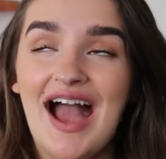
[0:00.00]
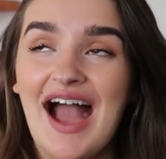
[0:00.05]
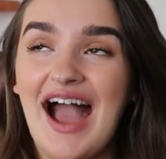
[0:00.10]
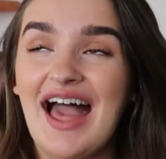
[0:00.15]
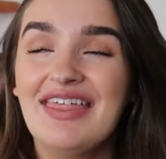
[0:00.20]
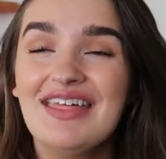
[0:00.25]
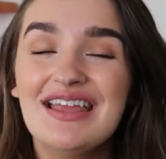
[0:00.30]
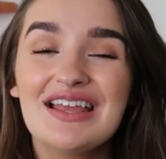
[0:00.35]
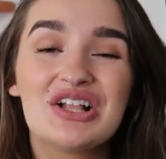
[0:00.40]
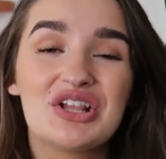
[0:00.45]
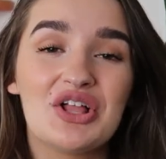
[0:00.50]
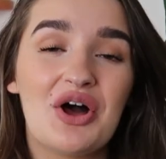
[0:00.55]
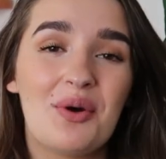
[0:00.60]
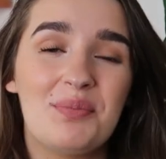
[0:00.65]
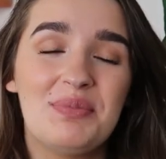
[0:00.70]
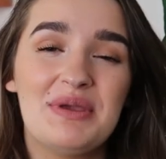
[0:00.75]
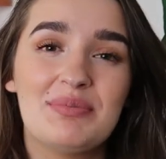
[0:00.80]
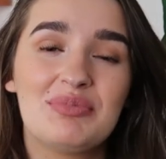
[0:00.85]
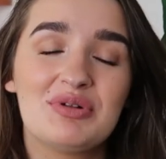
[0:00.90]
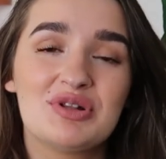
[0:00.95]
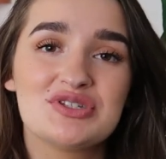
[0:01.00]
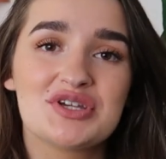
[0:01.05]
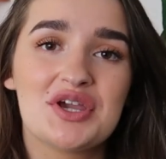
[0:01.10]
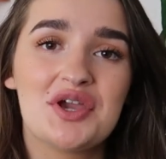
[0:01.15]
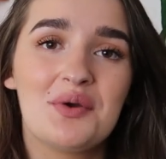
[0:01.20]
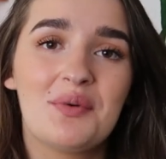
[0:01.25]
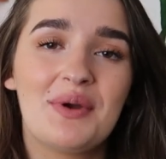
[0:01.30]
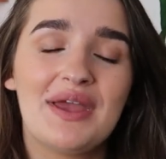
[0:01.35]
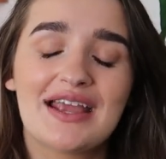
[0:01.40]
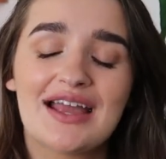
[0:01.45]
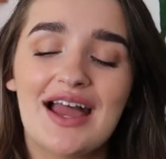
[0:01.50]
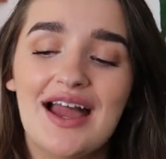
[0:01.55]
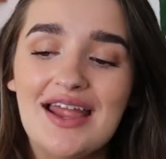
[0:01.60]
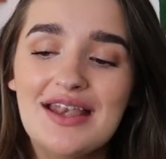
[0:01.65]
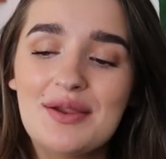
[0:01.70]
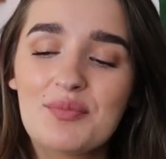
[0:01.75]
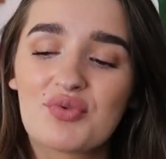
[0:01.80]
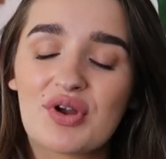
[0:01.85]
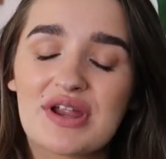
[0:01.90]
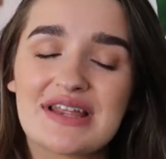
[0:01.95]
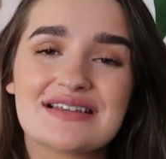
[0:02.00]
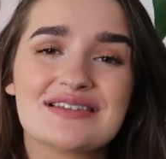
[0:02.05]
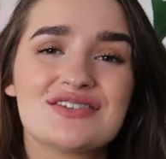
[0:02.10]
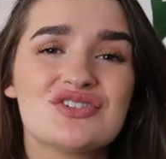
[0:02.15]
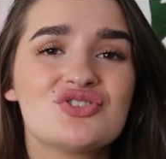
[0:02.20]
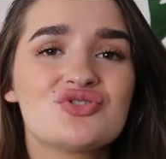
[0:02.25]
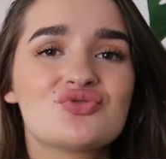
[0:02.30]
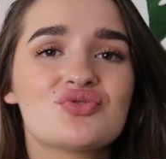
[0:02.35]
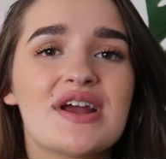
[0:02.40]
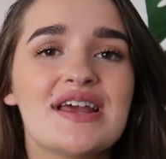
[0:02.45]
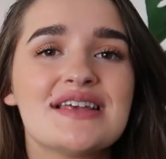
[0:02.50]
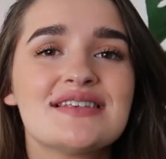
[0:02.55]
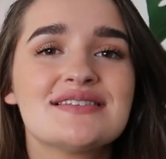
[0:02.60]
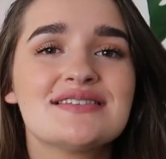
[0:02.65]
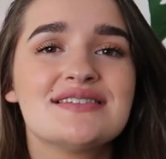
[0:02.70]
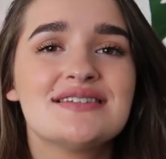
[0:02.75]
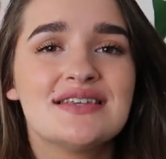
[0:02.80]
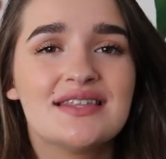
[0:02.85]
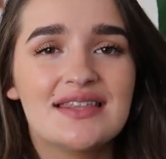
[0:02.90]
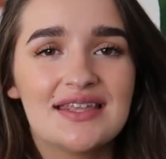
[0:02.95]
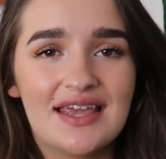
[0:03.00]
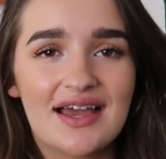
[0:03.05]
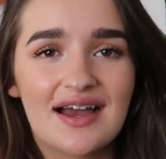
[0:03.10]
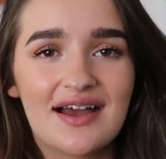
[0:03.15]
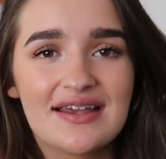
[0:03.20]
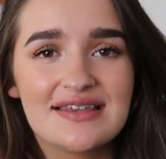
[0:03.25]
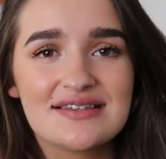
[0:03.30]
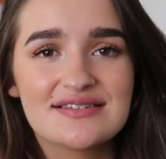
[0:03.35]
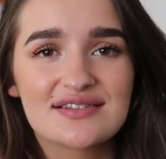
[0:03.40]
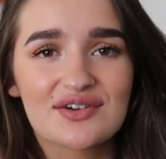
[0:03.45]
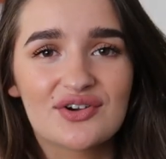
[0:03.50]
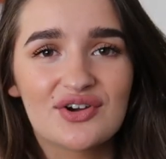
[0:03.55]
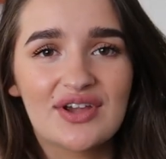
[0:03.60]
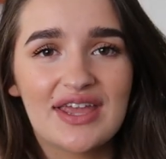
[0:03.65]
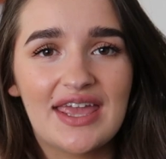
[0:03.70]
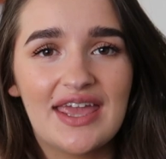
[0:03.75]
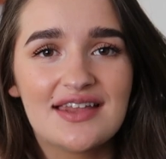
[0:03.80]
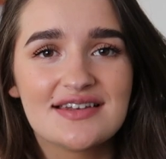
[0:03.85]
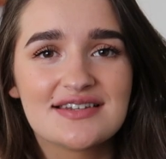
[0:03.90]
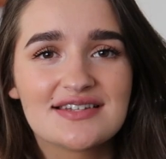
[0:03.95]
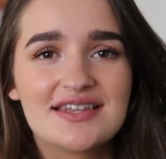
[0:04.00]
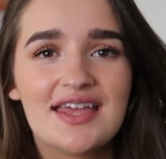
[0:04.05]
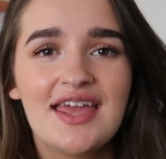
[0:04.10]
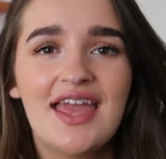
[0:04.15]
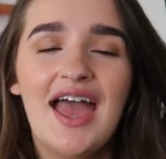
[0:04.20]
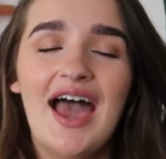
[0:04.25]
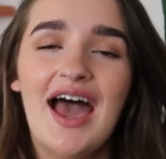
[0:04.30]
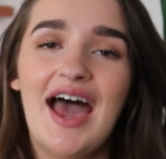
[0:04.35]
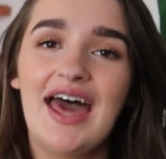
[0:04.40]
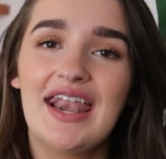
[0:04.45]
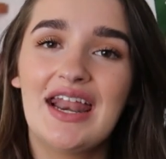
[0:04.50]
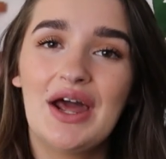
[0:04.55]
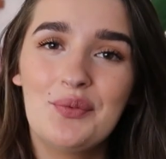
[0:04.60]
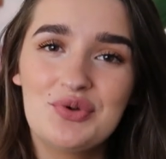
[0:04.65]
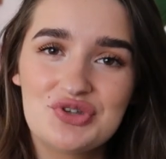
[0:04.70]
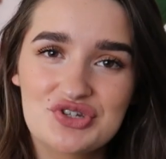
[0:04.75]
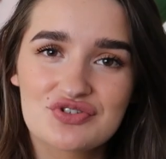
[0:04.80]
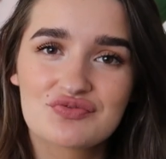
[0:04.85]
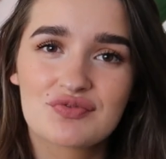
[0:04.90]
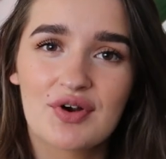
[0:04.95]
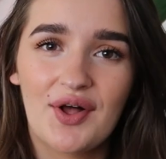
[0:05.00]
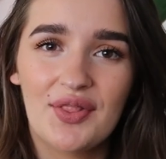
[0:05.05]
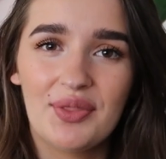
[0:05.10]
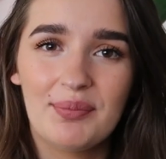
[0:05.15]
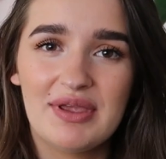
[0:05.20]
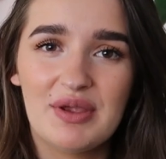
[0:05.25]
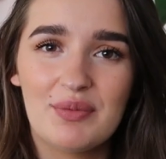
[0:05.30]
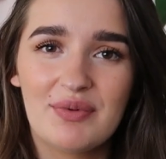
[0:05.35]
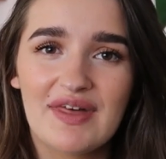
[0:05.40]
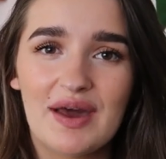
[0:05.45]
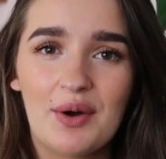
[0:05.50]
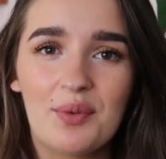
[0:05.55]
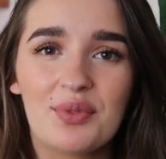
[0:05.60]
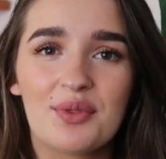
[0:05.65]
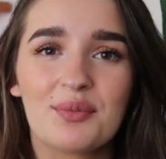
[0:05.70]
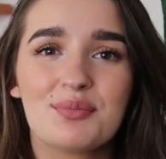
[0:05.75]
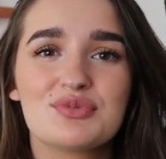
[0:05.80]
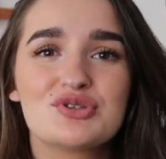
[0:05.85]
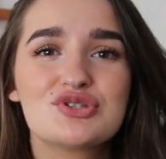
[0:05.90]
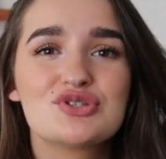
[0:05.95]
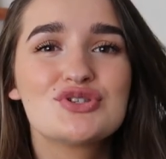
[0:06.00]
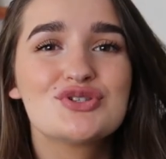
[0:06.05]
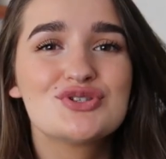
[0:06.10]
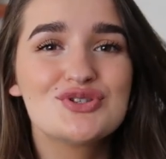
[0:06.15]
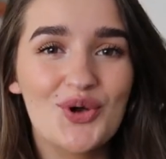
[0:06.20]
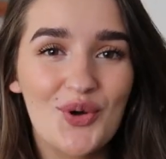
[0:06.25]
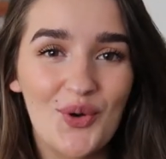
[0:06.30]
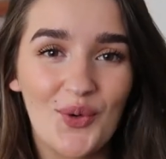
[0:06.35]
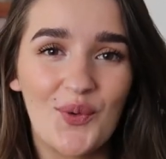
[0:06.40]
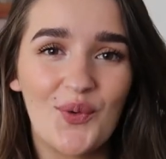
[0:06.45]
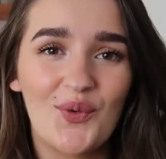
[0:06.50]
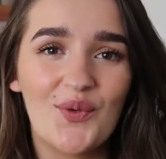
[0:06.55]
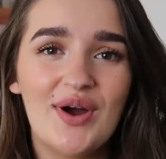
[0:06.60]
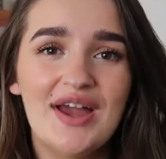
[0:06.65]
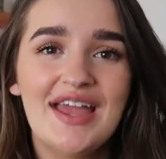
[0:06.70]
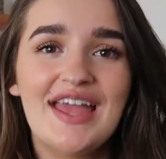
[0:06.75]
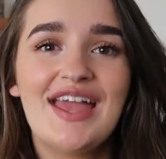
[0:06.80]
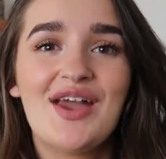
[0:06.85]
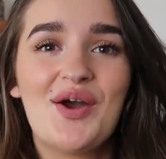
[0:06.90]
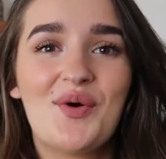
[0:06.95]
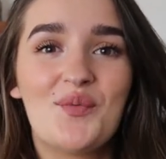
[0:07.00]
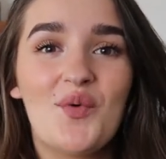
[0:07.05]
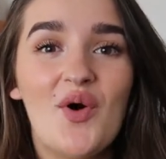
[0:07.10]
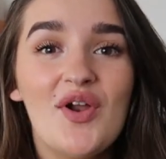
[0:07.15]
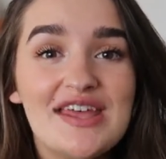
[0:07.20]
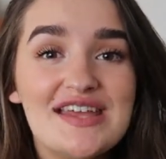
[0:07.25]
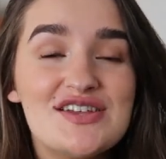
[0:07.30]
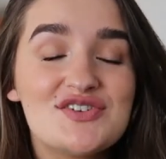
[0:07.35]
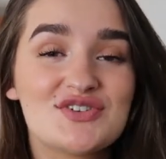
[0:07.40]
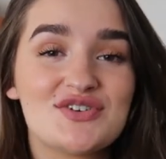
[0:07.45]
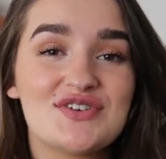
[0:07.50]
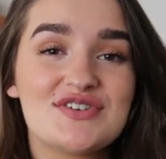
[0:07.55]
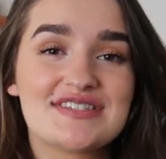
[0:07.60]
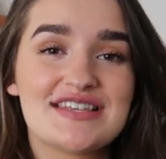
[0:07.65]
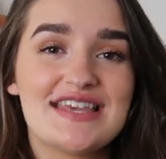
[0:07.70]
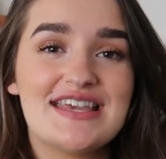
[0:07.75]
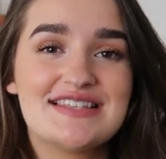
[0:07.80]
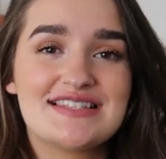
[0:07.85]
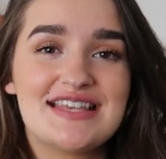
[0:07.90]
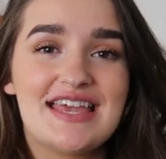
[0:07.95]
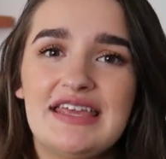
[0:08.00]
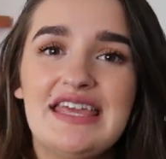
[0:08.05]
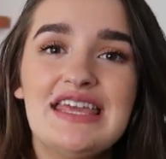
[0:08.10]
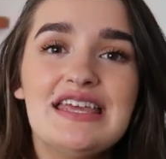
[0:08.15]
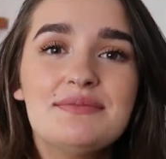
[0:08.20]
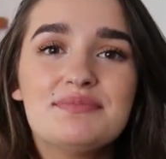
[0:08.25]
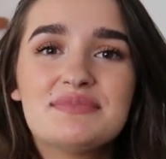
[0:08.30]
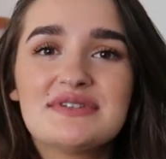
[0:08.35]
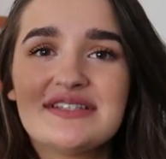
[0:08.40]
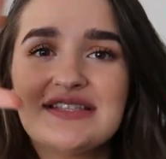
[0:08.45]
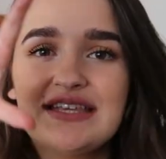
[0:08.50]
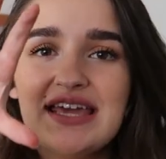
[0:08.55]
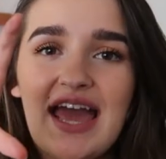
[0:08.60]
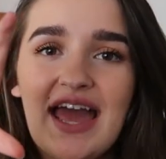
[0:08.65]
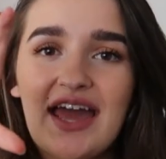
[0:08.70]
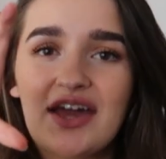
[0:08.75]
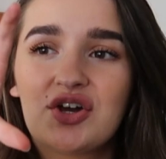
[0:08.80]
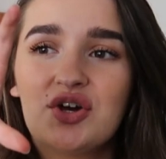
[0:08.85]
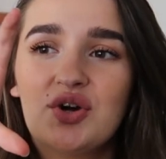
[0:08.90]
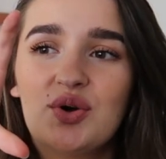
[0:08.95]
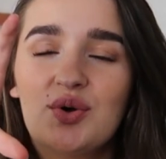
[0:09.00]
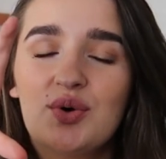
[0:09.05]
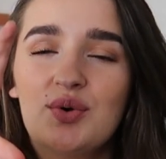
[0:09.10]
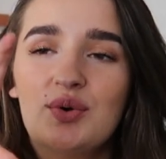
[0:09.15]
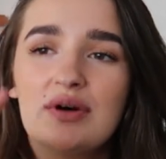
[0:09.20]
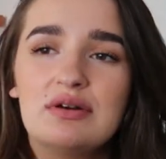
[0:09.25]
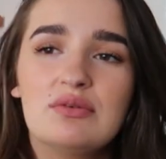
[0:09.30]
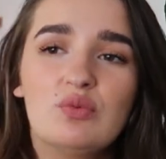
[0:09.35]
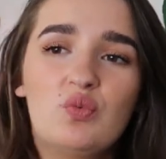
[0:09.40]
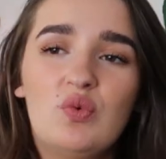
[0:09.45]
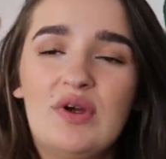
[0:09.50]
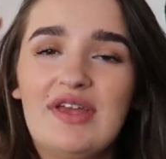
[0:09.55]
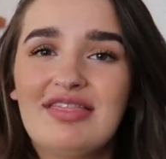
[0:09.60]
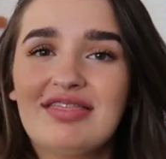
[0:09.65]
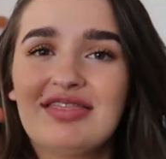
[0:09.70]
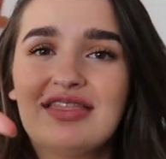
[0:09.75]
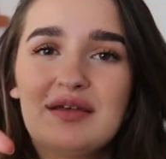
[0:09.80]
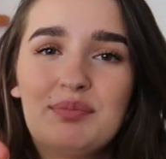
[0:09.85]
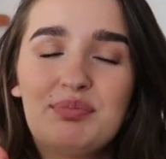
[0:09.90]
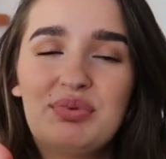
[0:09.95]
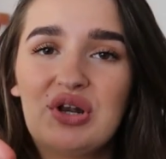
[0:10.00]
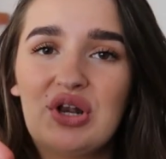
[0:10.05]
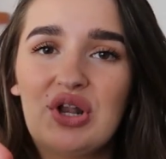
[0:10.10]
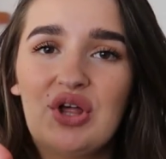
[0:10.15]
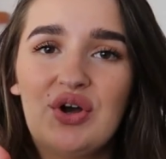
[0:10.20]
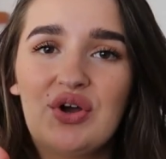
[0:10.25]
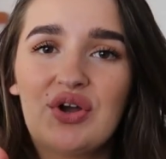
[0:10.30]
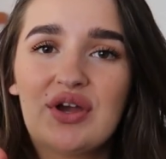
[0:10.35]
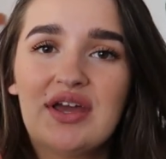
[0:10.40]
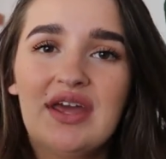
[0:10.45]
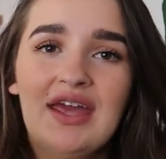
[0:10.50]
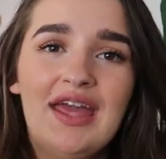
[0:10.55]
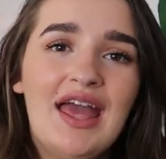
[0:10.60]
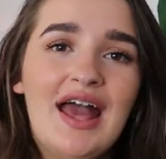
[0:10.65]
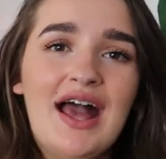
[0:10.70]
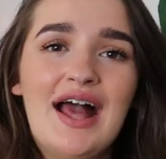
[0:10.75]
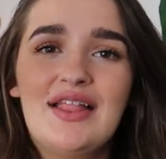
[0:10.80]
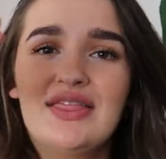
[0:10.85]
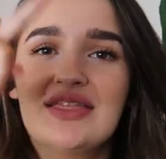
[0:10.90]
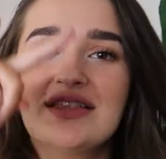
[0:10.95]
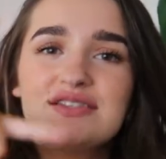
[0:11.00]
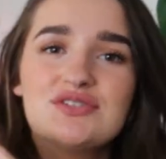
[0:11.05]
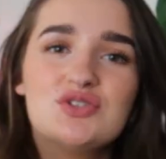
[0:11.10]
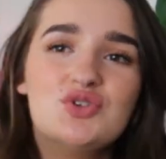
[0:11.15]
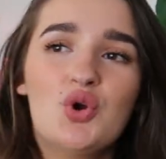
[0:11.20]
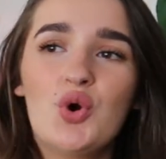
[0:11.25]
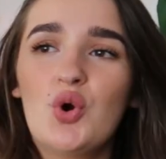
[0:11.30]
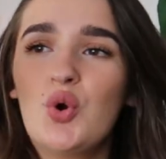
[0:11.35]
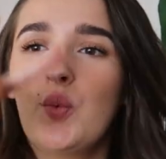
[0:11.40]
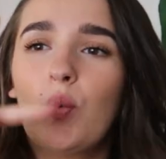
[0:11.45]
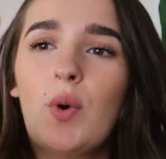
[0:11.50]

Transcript: I think a lot of people do. It kind of brings stress to the eye socket, and I would just rather be without them. So what it does is it keeps the Echo with the plug and there's no